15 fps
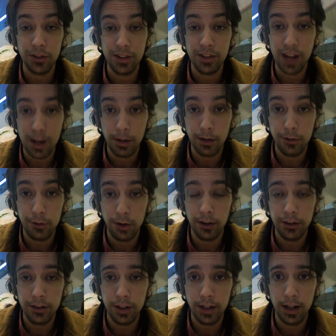was not my
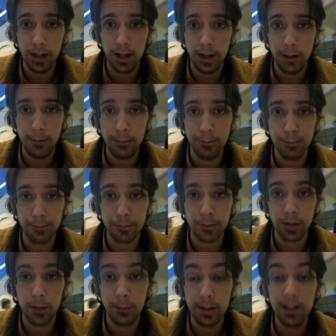fault. Um,
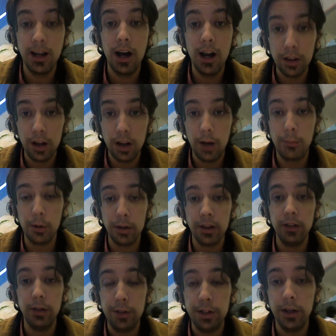but not uploading a
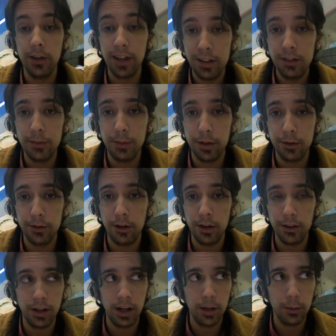new video, that is my
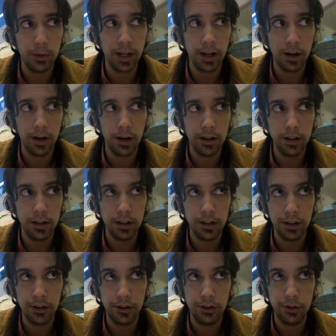fault. I will get on it
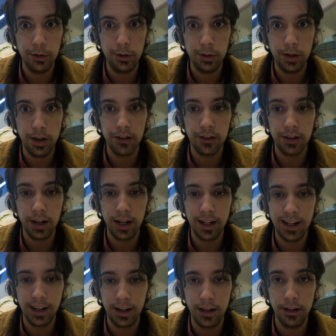as soon as I
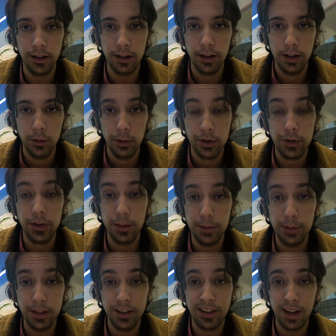can, which really
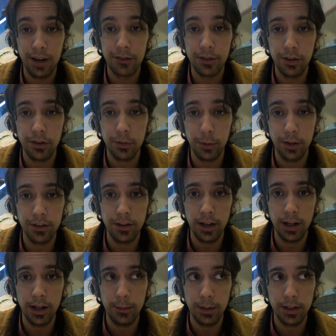means after this
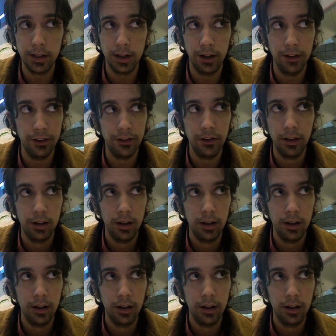Wednesday because,